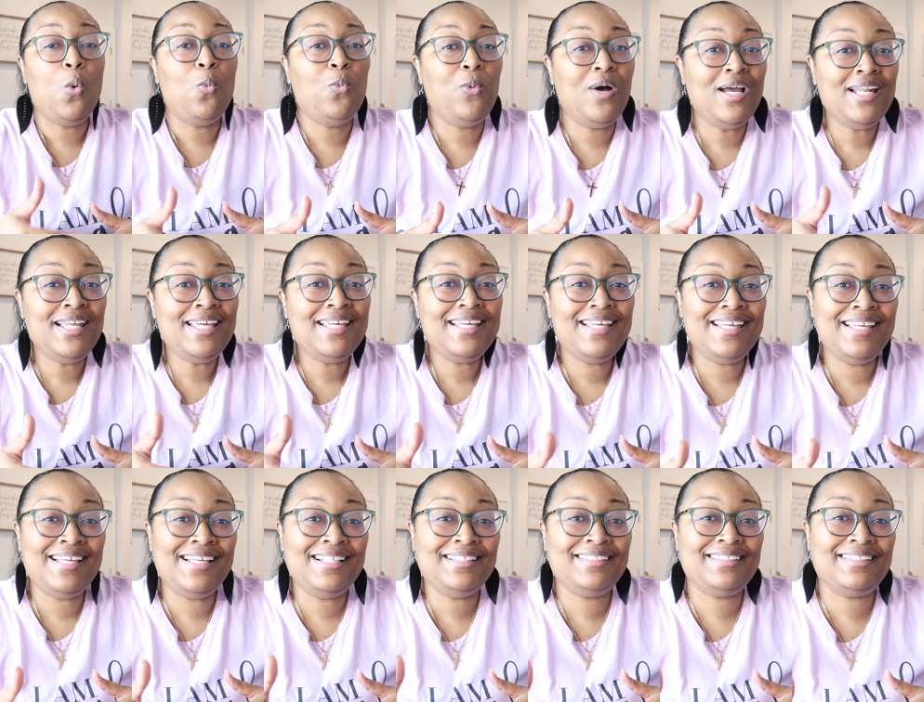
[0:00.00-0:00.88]
what
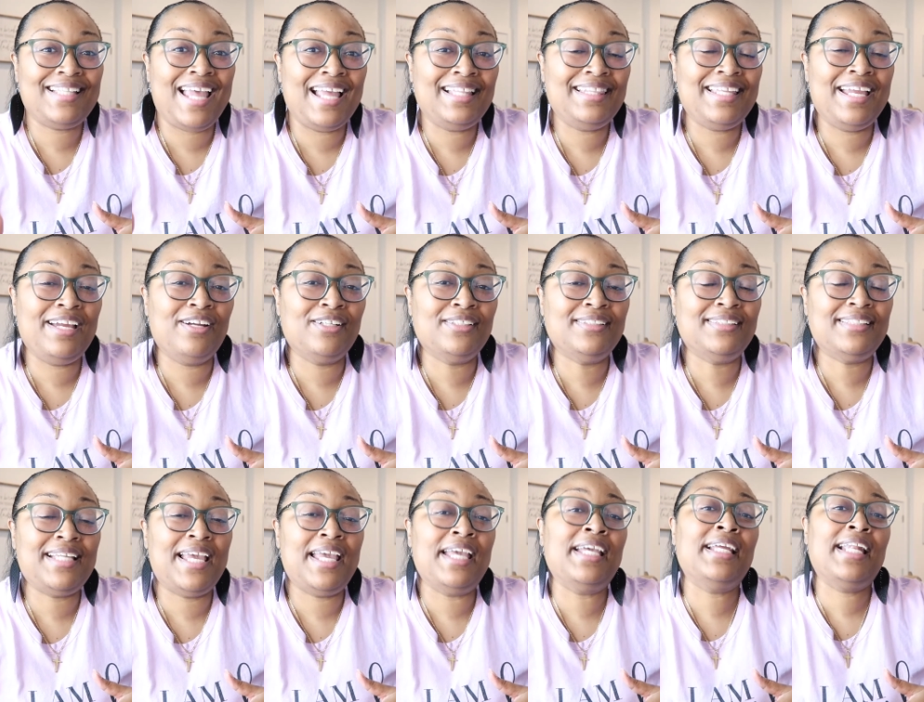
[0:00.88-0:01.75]
it is that they are
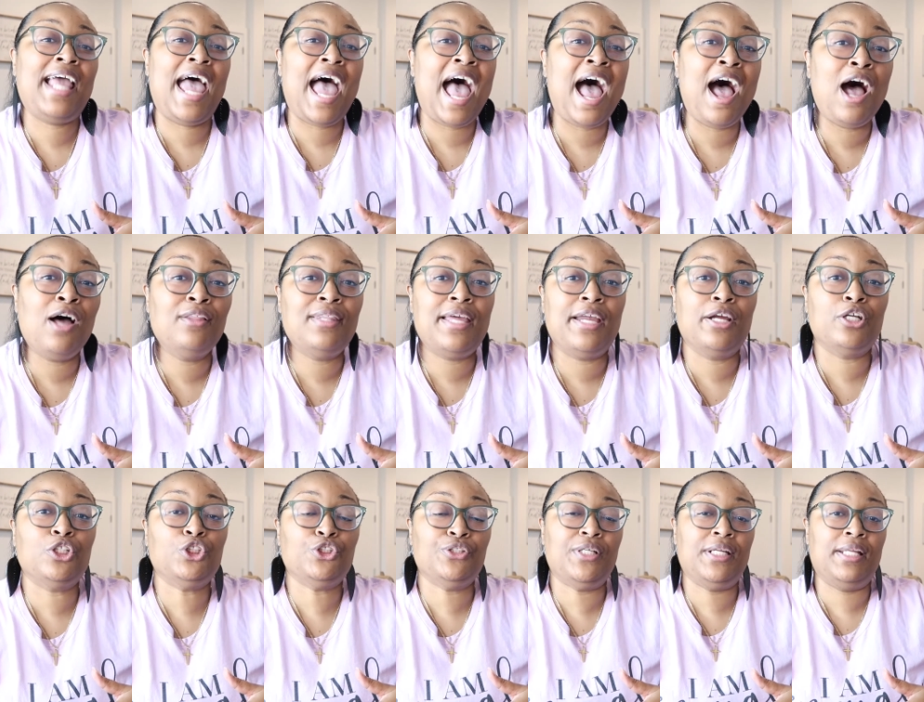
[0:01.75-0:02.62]
saying and how they
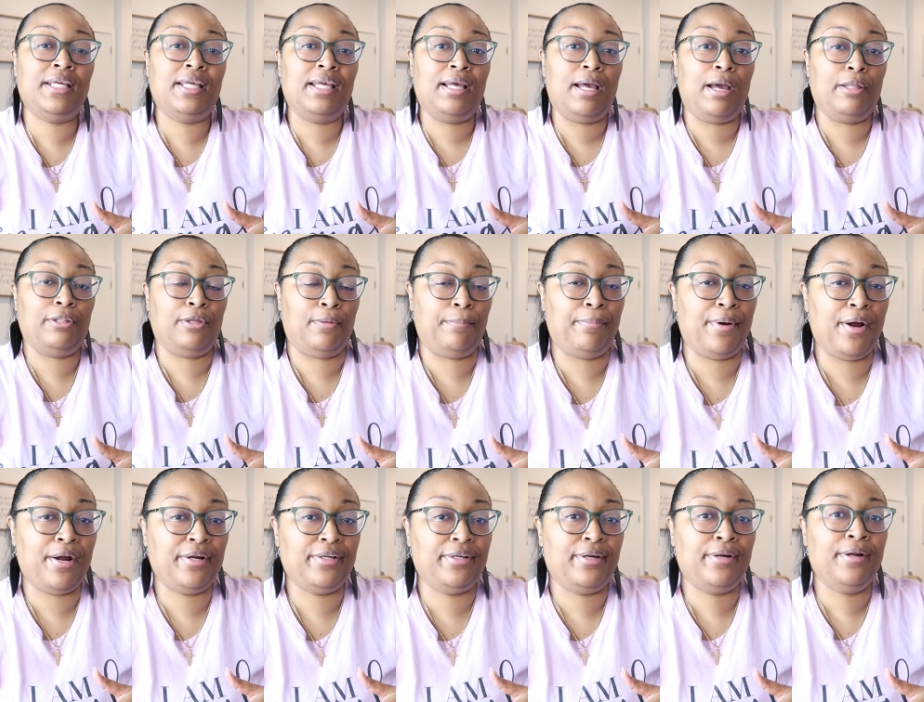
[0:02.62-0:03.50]
are treating their
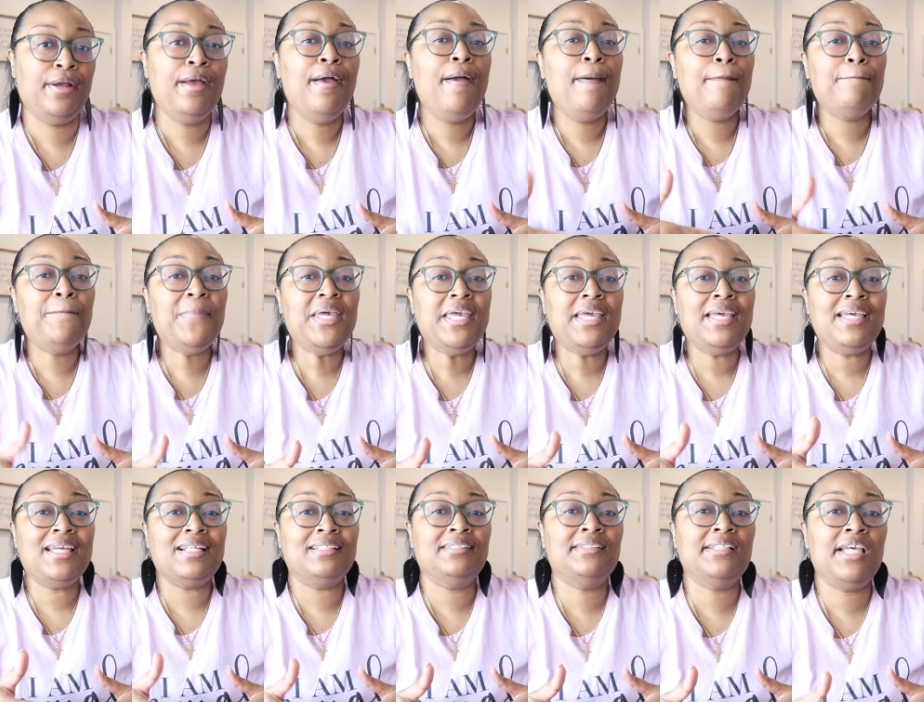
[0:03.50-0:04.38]
partner,
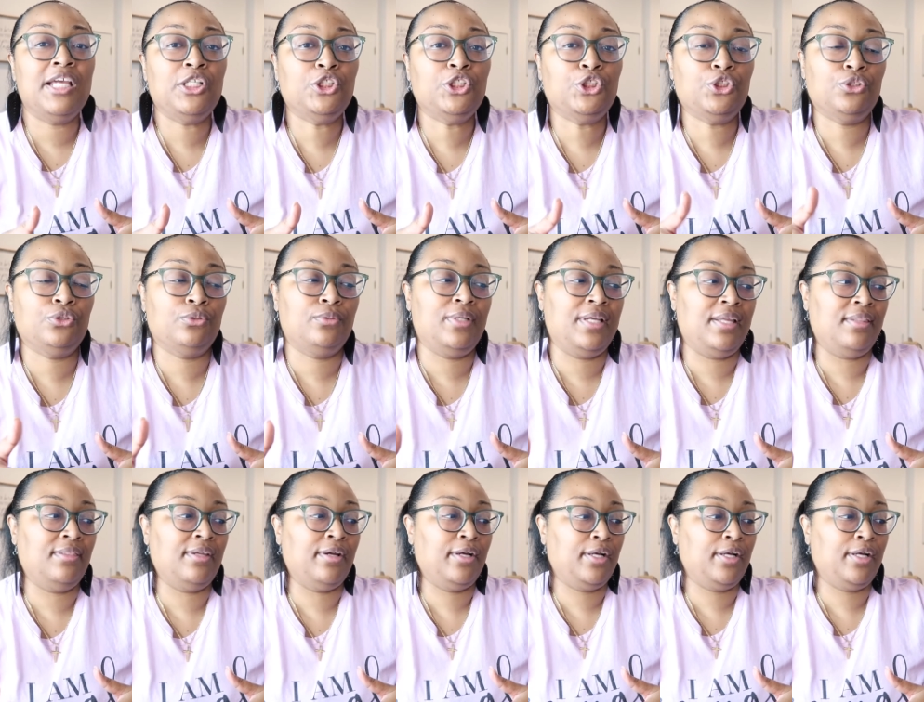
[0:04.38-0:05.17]
being intentional in their